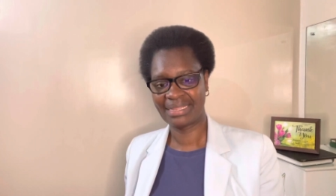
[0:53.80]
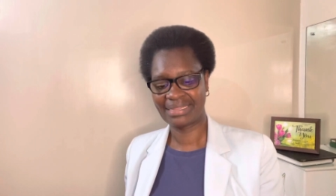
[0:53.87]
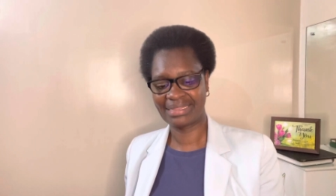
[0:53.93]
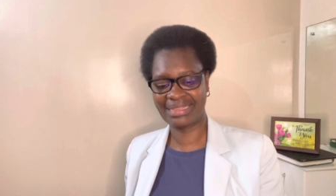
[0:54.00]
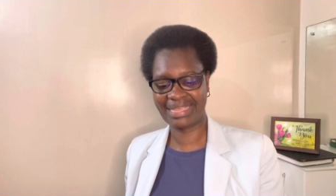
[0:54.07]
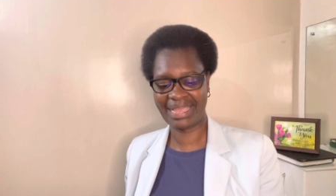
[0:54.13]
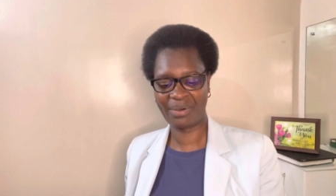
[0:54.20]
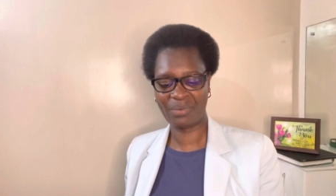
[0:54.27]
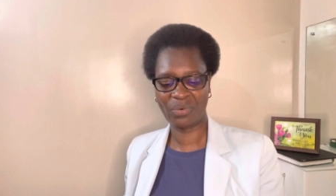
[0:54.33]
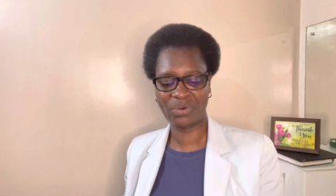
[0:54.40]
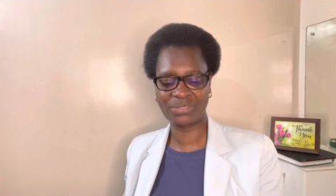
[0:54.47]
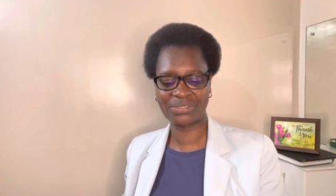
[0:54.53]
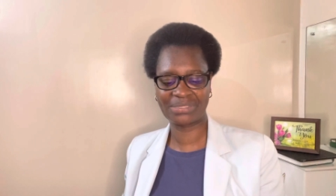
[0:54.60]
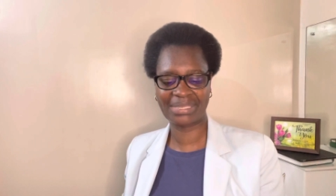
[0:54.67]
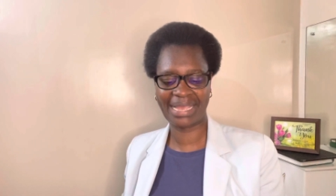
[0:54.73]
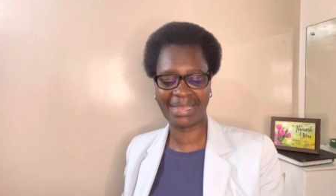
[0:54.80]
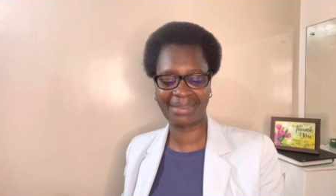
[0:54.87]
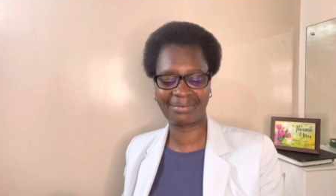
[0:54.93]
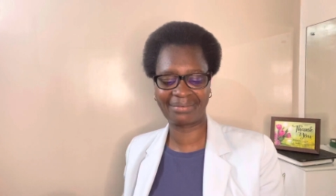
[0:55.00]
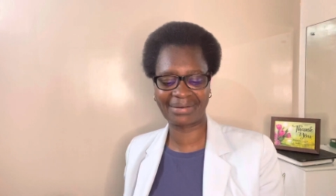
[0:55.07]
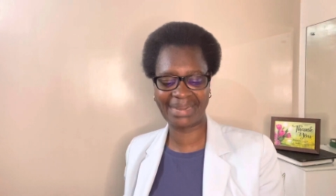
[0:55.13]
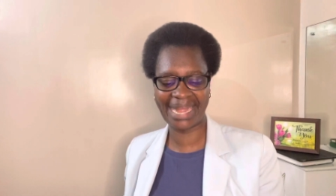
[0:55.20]
there was a
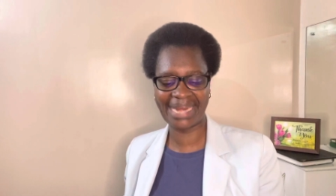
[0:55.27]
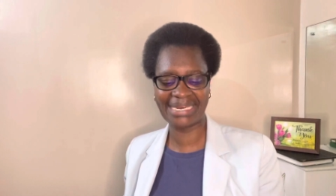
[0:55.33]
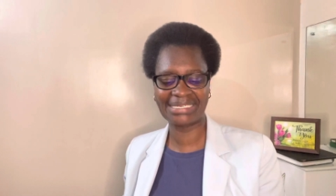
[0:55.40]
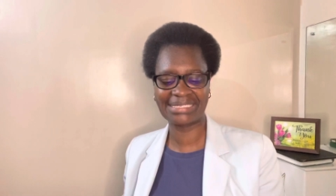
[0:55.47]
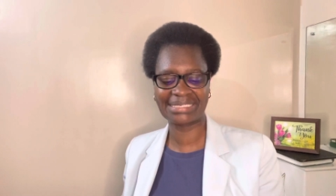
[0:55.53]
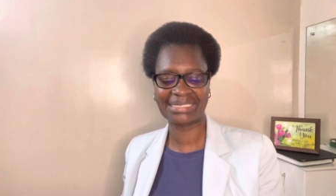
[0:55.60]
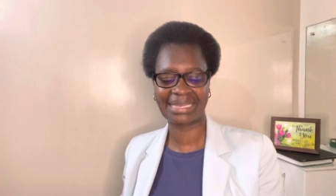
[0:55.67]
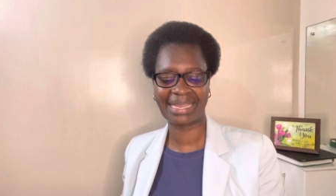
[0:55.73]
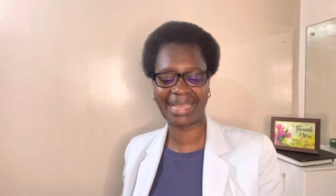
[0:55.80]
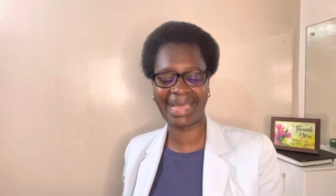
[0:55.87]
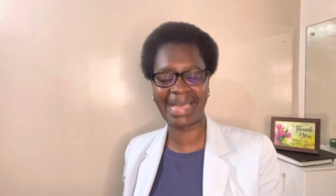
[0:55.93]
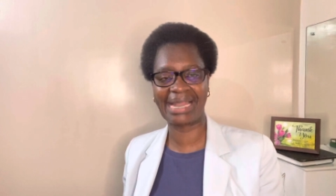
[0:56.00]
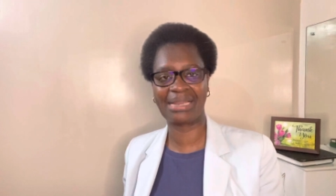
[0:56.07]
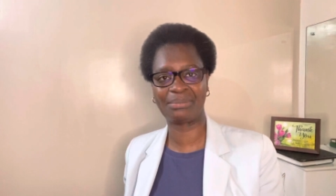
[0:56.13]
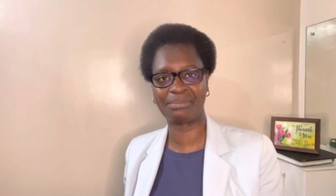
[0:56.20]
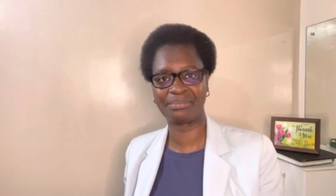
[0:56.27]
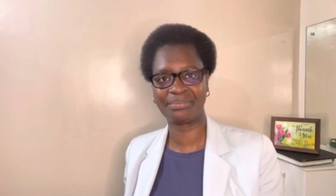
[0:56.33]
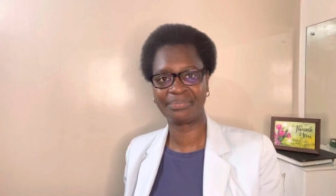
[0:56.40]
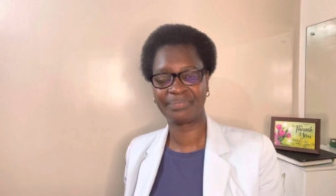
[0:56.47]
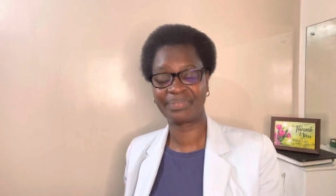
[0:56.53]
great calm